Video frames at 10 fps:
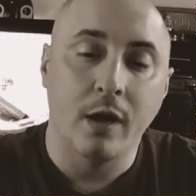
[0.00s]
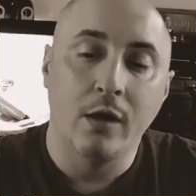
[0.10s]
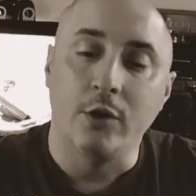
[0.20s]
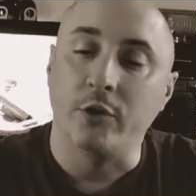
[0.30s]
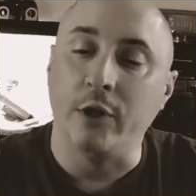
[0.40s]

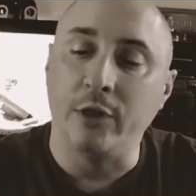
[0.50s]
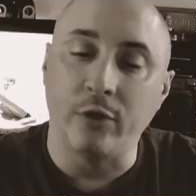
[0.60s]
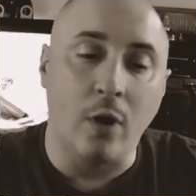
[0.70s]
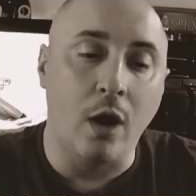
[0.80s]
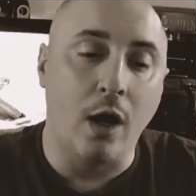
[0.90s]
she
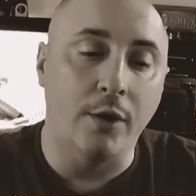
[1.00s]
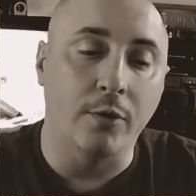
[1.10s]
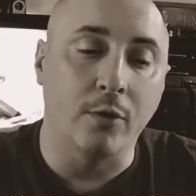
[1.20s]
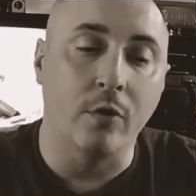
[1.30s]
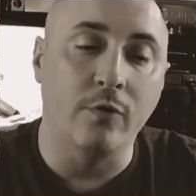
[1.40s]
thought on
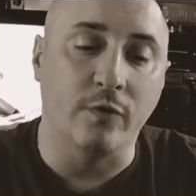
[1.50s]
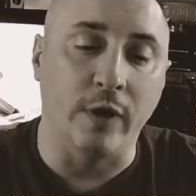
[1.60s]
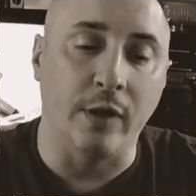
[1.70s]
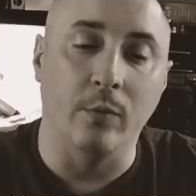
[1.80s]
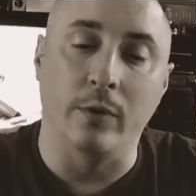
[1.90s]
her own
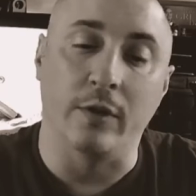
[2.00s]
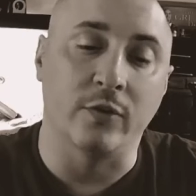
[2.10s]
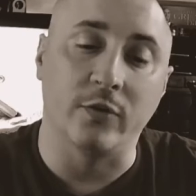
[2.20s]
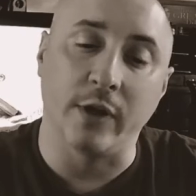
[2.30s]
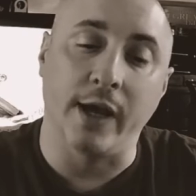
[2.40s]
fate with a
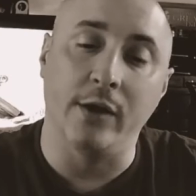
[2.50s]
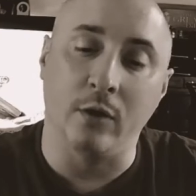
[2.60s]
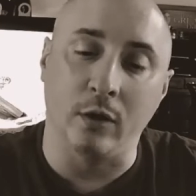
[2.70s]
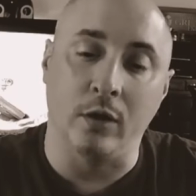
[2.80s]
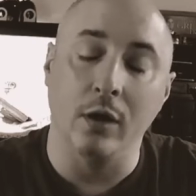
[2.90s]
sad
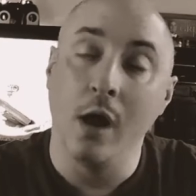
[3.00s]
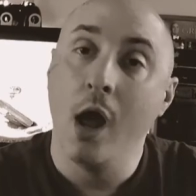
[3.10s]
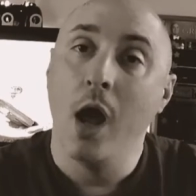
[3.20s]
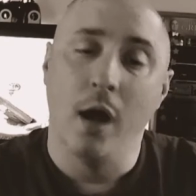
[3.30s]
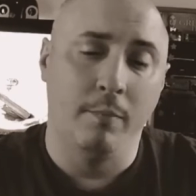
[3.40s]
heart,
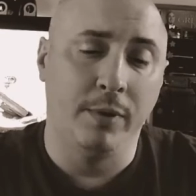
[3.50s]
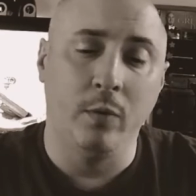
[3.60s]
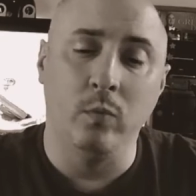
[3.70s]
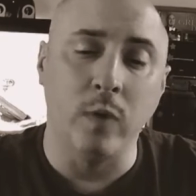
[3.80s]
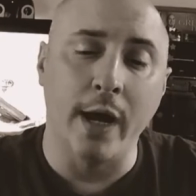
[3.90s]
and
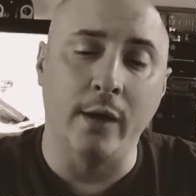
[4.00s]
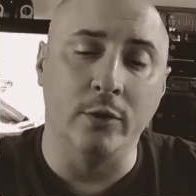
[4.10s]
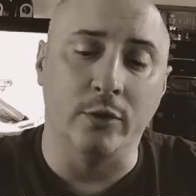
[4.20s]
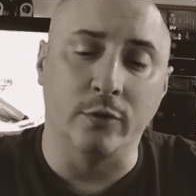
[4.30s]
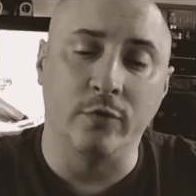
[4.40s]
bewailed
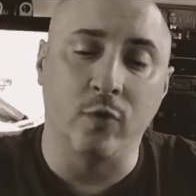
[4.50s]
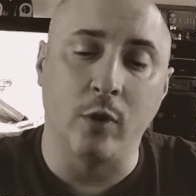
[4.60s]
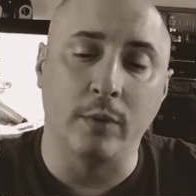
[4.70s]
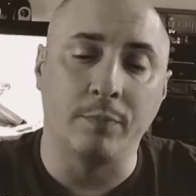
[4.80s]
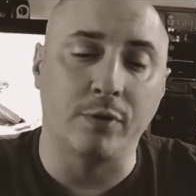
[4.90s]
her
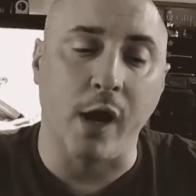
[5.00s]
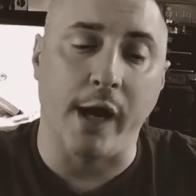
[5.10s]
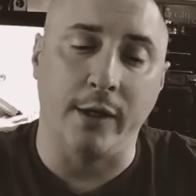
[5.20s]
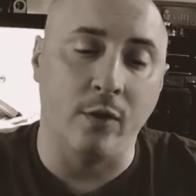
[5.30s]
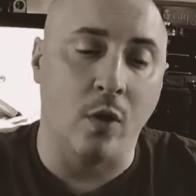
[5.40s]
former pride
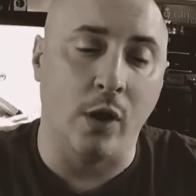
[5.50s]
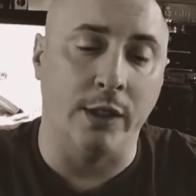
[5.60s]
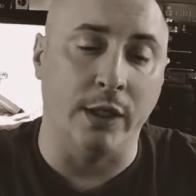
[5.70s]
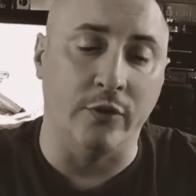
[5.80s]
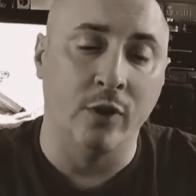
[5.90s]
and
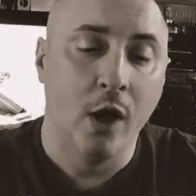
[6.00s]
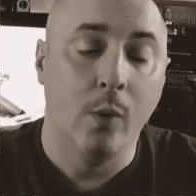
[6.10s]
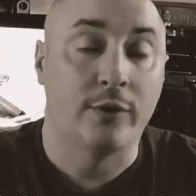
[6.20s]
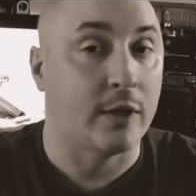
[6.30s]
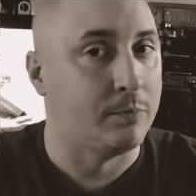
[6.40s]
haughtiness,
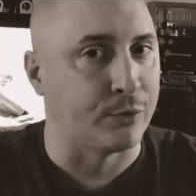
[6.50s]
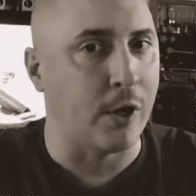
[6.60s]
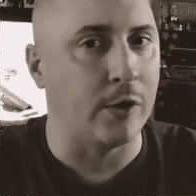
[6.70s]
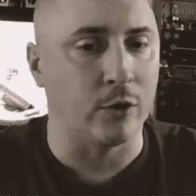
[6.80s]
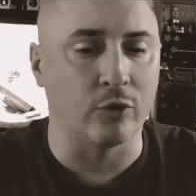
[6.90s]
which had
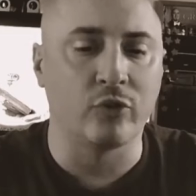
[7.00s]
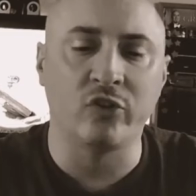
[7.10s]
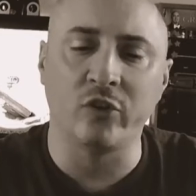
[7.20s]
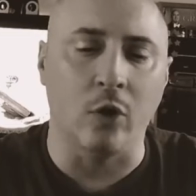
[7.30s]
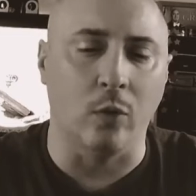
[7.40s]
brought her
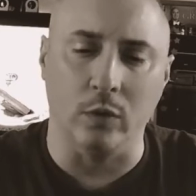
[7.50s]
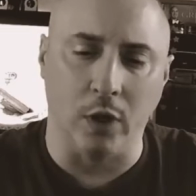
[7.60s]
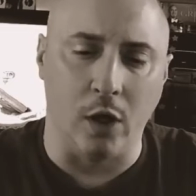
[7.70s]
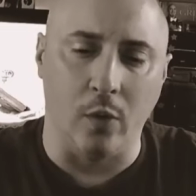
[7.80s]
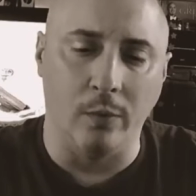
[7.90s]
so
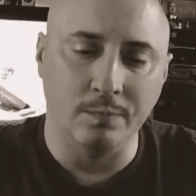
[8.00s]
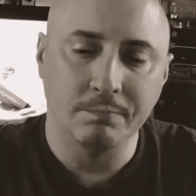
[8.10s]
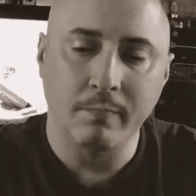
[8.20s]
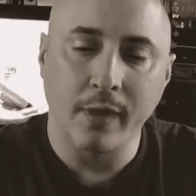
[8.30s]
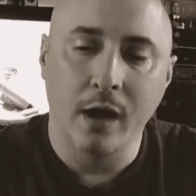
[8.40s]
low,
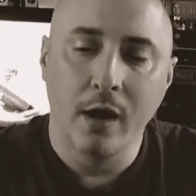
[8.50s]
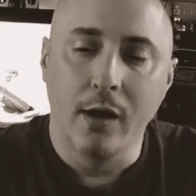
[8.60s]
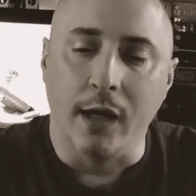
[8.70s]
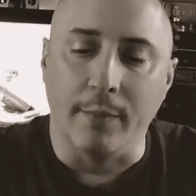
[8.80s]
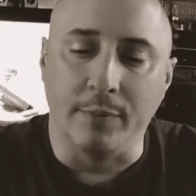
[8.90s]

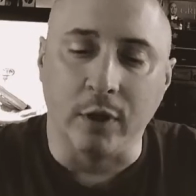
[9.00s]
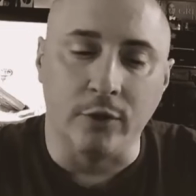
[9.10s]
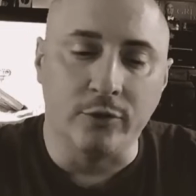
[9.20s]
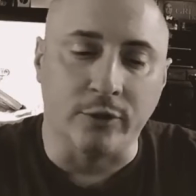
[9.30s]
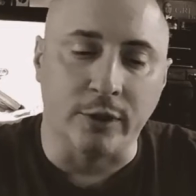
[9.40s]
and
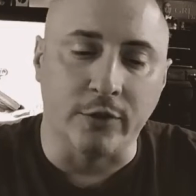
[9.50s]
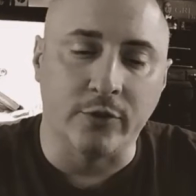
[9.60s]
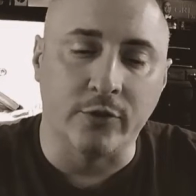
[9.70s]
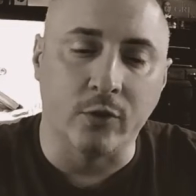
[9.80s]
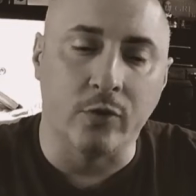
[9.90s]
plunged her into
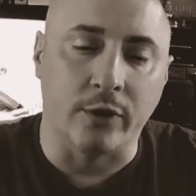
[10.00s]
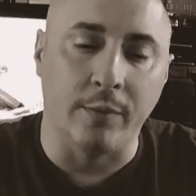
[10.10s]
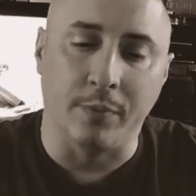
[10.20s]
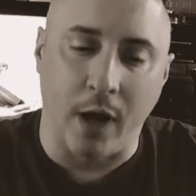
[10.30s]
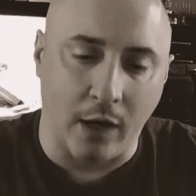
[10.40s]
so great
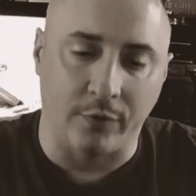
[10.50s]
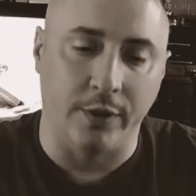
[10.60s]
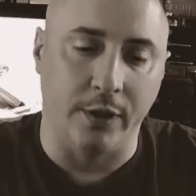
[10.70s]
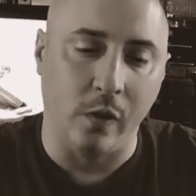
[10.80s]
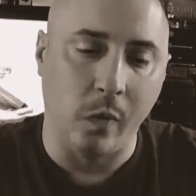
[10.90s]

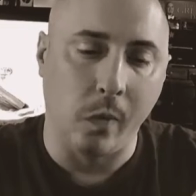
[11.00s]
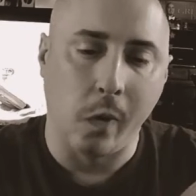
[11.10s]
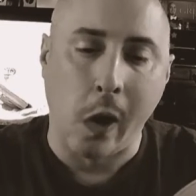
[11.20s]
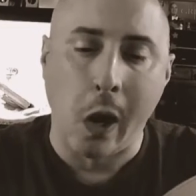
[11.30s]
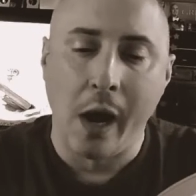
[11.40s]
poverty.
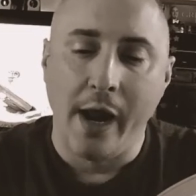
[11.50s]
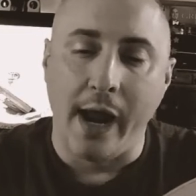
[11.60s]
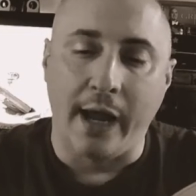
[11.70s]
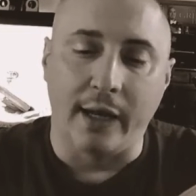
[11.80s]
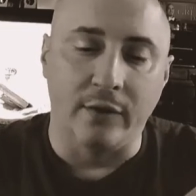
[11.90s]

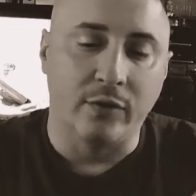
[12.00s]
And as